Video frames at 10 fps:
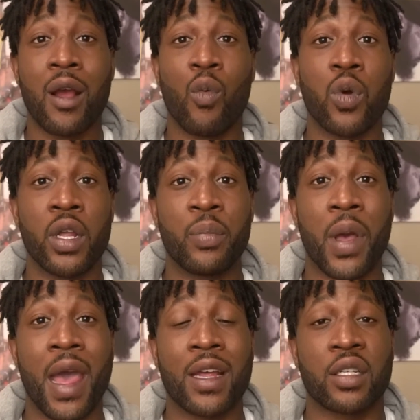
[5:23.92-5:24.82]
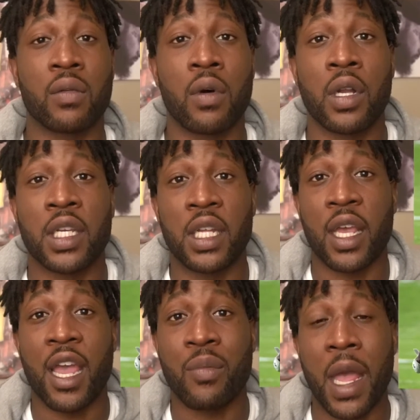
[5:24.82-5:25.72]
We passed on
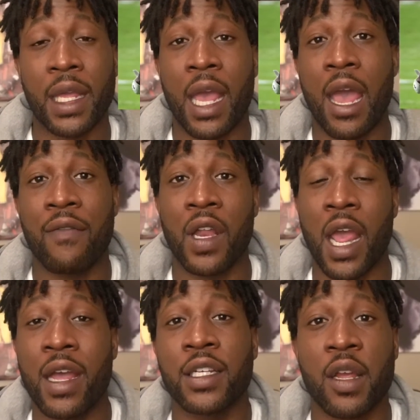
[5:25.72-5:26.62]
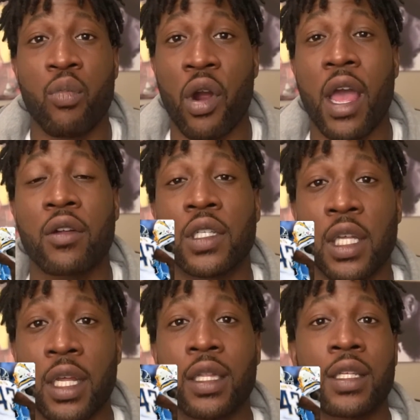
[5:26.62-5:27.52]
DK Metcalf and AJ Brown
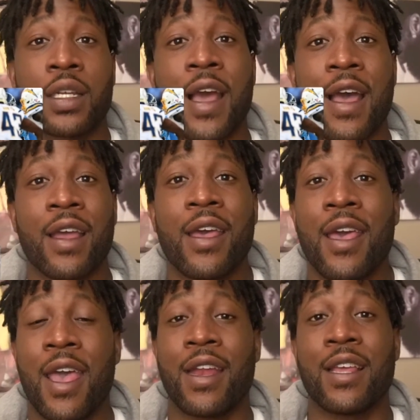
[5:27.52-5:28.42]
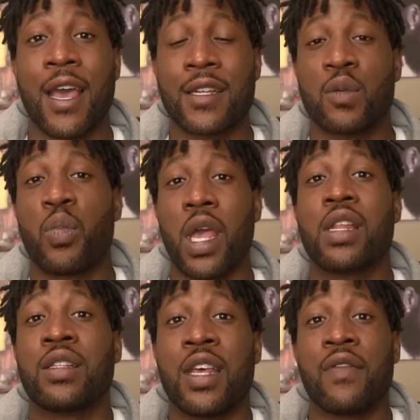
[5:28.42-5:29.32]
to get this guy, and he hasn't
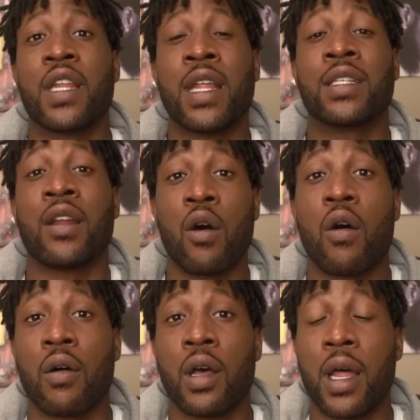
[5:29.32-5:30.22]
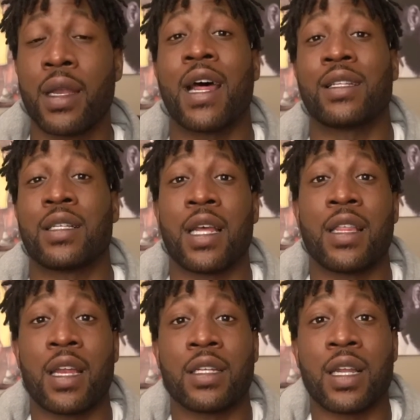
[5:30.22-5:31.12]
paid dividends at all. Not to say
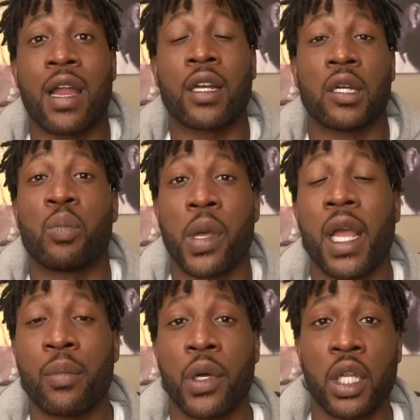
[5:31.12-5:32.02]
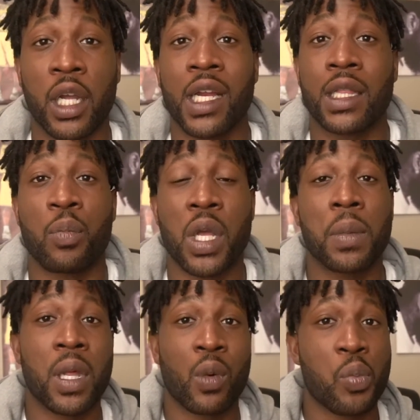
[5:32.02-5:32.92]
that he's not a good pick, but looking at the
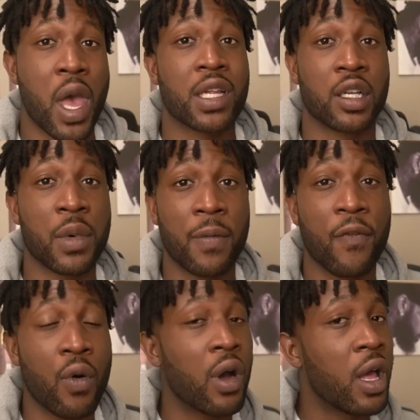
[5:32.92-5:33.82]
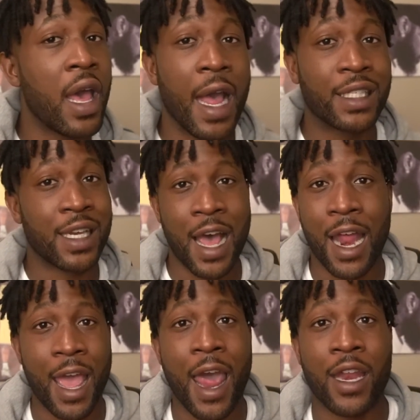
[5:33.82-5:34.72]
people that we passed him up for, it's
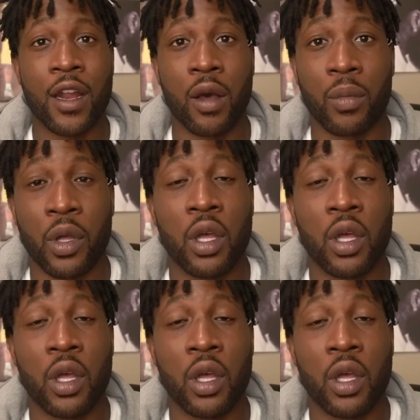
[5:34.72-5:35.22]
not adding up.